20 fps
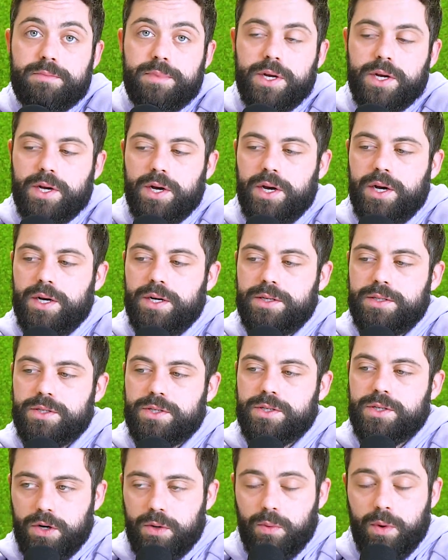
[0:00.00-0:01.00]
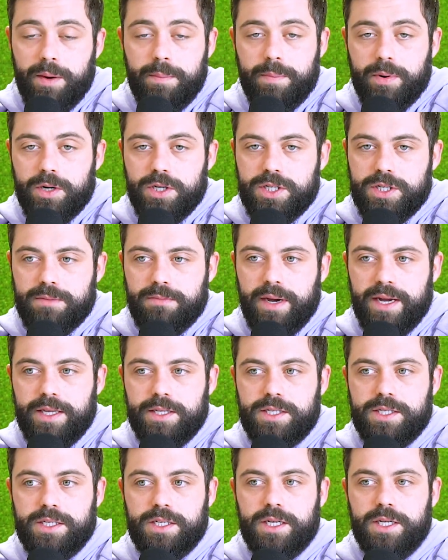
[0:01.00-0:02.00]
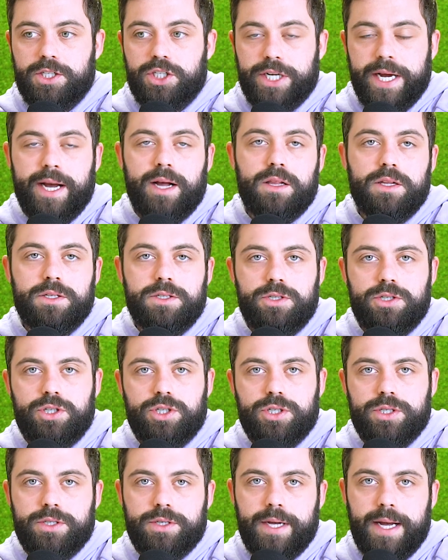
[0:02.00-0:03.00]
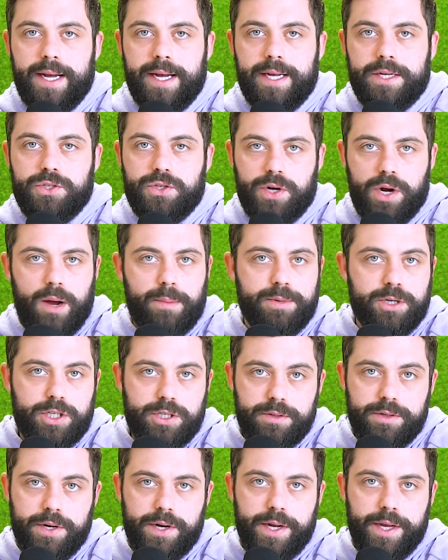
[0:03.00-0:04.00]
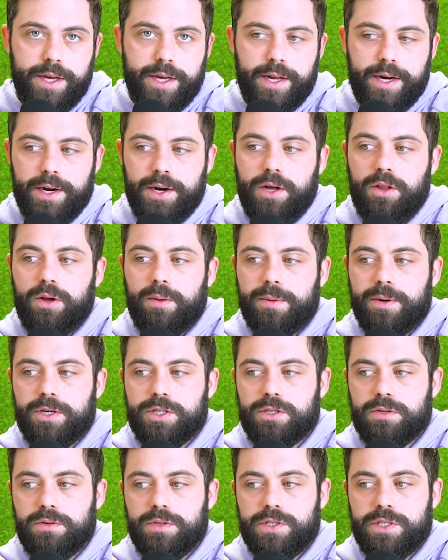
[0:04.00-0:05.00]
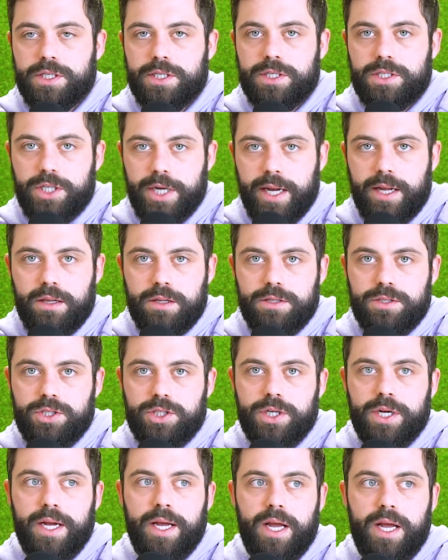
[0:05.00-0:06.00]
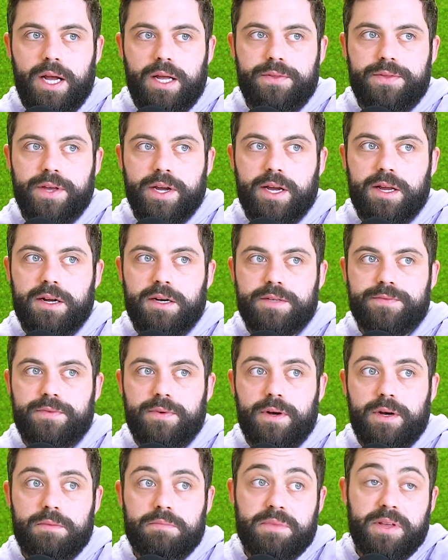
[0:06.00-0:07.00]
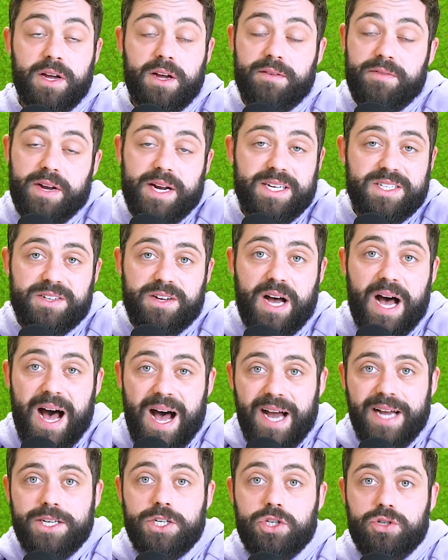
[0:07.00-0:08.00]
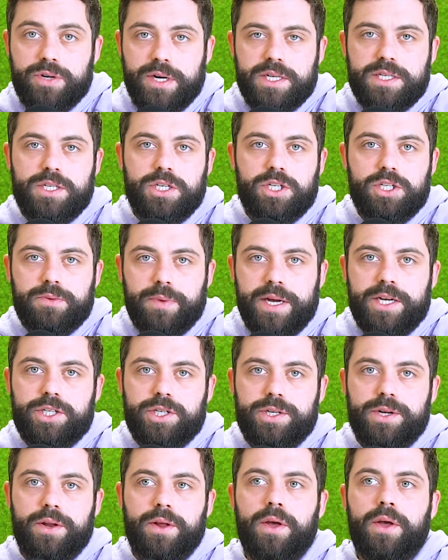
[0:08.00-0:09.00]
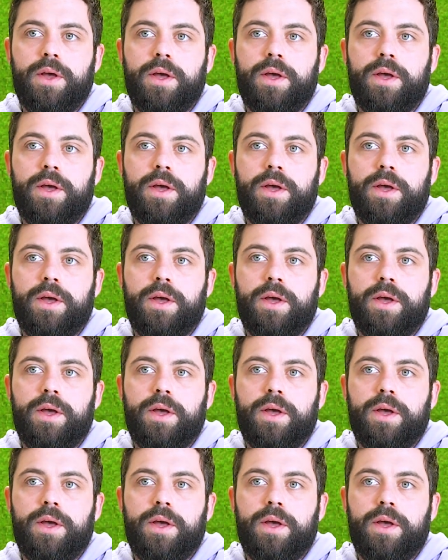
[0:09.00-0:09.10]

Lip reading: because one person might see a challenge as an opportunity and another person will see a challenge and think of it as a high stress situation.